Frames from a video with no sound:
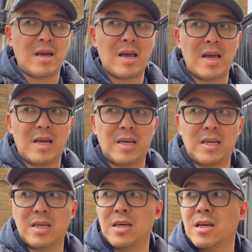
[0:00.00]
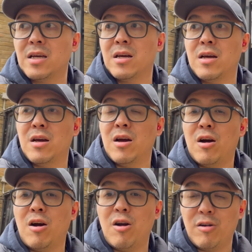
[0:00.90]
a
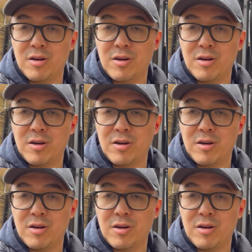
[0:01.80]
heart